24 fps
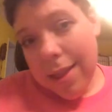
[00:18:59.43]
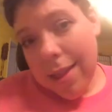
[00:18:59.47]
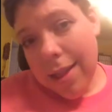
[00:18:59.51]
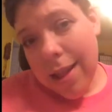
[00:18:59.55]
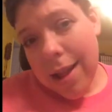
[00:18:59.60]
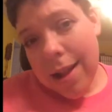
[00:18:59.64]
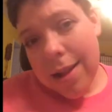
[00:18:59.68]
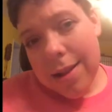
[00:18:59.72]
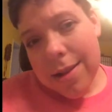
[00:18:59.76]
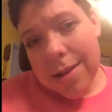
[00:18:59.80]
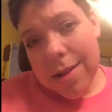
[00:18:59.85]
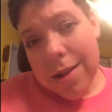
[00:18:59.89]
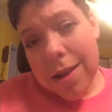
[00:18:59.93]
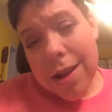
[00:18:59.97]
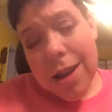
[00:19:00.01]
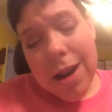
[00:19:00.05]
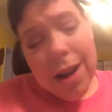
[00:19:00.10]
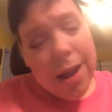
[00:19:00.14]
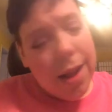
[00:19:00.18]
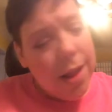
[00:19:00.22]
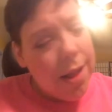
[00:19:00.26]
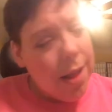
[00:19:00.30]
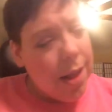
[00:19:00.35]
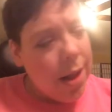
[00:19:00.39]
That's good.
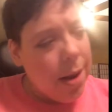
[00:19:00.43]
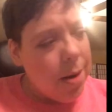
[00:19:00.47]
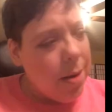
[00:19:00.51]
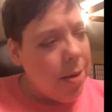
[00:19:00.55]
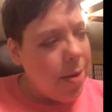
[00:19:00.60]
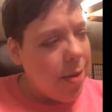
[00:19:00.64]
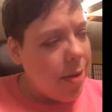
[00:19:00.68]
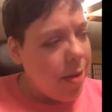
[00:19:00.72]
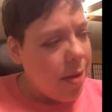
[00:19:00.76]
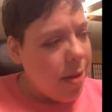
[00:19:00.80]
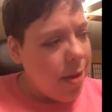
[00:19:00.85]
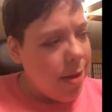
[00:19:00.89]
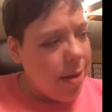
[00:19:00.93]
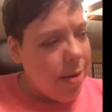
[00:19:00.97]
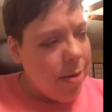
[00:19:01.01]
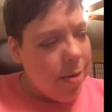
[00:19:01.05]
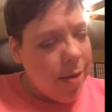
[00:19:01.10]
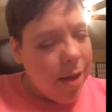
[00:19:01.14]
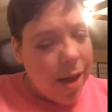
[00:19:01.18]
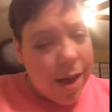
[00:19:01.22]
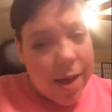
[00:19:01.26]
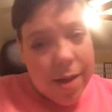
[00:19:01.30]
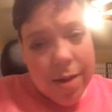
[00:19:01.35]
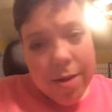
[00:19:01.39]
And then do
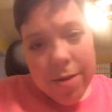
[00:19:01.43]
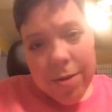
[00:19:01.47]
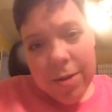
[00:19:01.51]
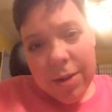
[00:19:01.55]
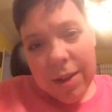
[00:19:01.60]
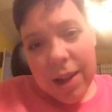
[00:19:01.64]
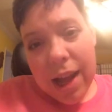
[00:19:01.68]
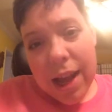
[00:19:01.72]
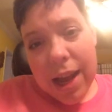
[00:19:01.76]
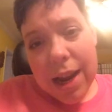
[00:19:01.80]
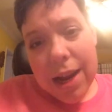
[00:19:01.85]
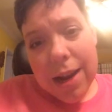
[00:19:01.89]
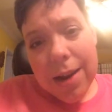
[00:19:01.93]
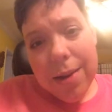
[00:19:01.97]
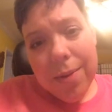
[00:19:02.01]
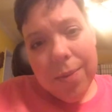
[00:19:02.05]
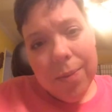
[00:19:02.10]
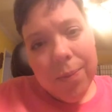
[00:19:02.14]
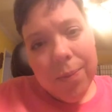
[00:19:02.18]
the other side.